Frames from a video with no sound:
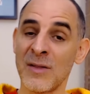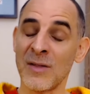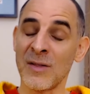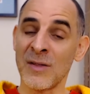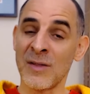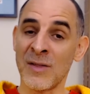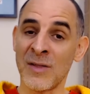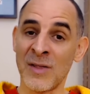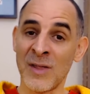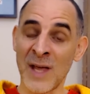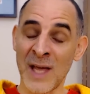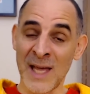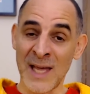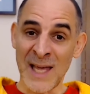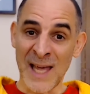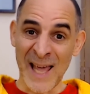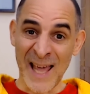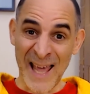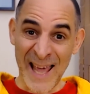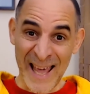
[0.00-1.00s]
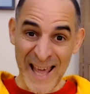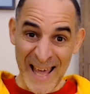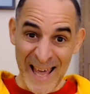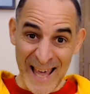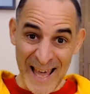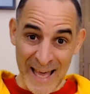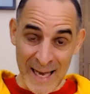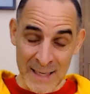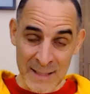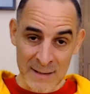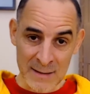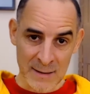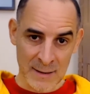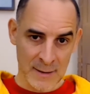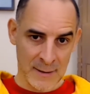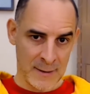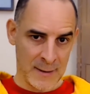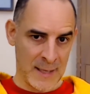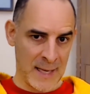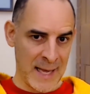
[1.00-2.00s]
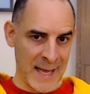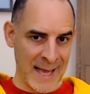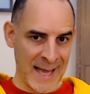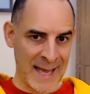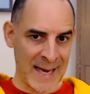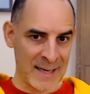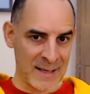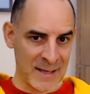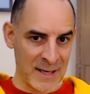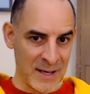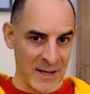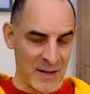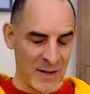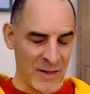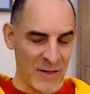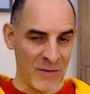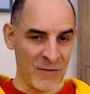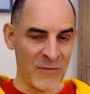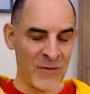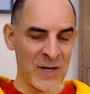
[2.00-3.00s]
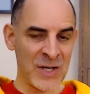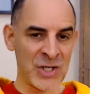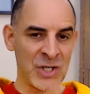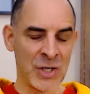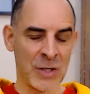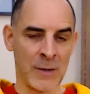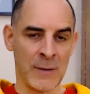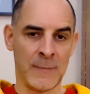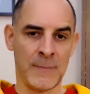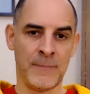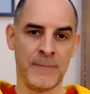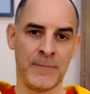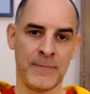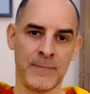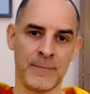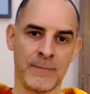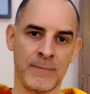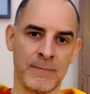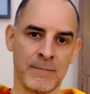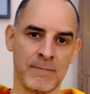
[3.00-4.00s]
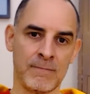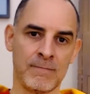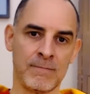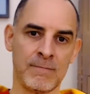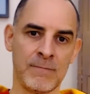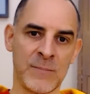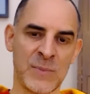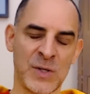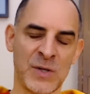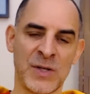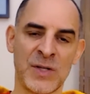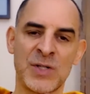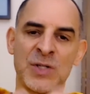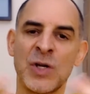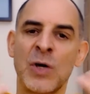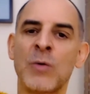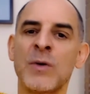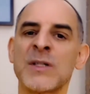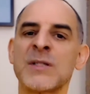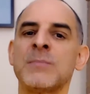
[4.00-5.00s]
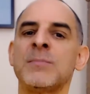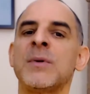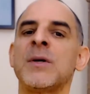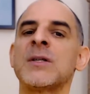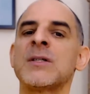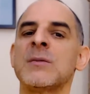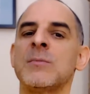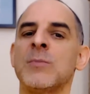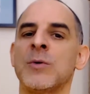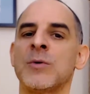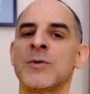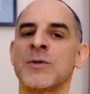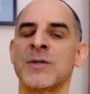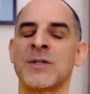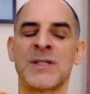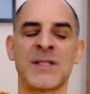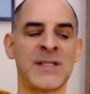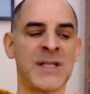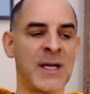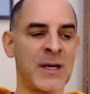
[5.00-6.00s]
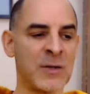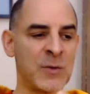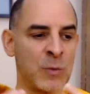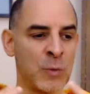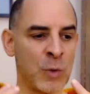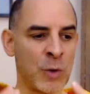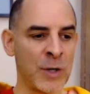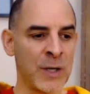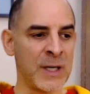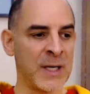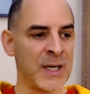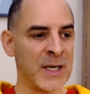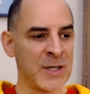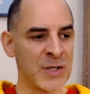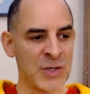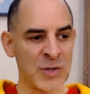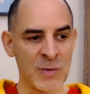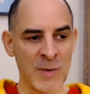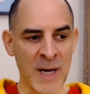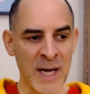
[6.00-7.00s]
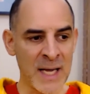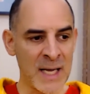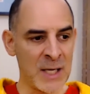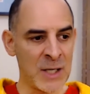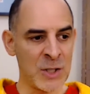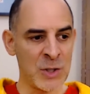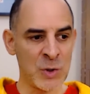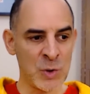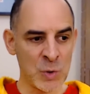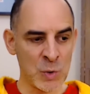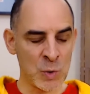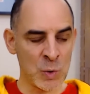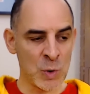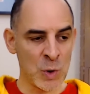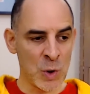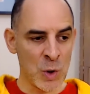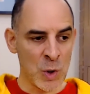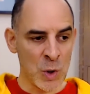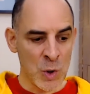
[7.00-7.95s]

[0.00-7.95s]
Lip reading: they had the vision. So they saw what's possible. So they started working and trying to